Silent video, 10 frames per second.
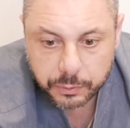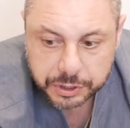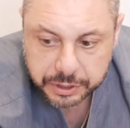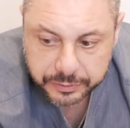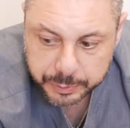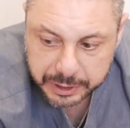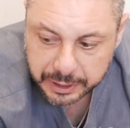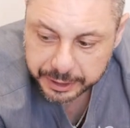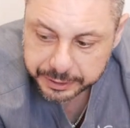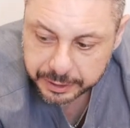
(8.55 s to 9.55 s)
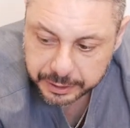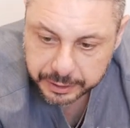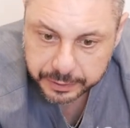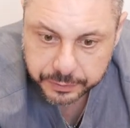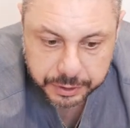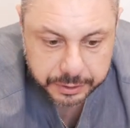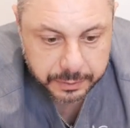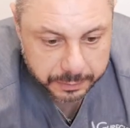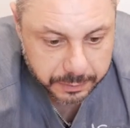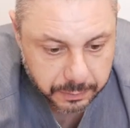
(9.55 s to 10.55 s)
Which gives me an idea if she's
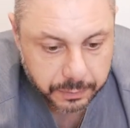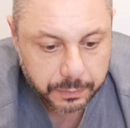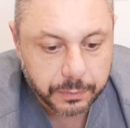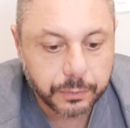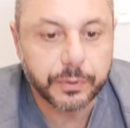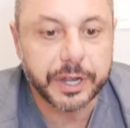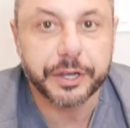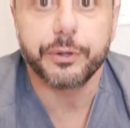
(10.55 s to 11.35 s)
ready